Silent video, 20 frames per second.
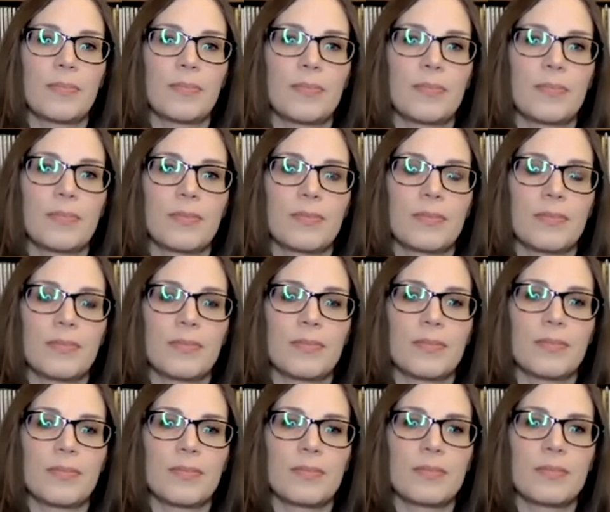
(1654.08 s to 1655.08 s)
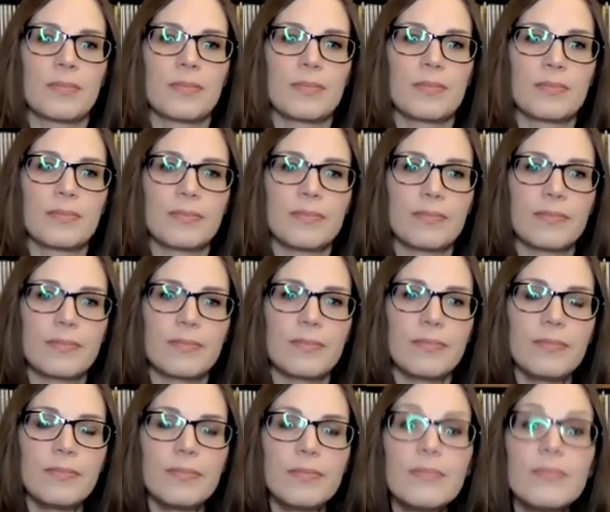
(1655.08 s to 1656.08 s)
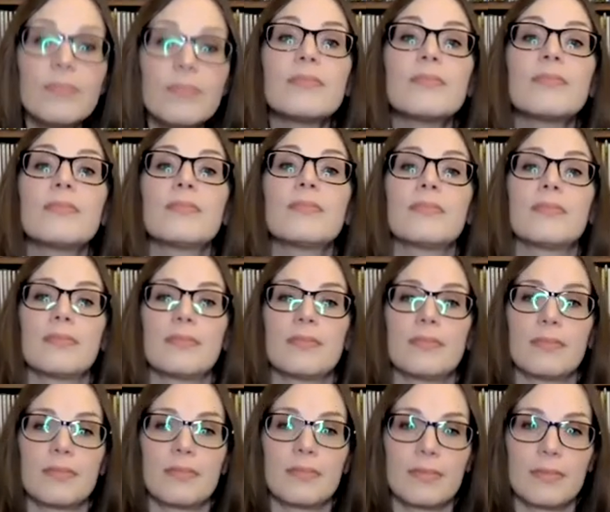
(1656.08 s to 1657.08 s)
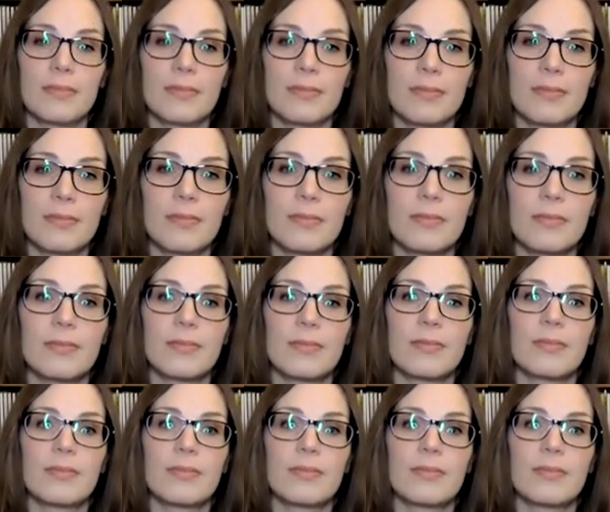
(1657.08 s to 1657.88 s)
The person shown says nothing.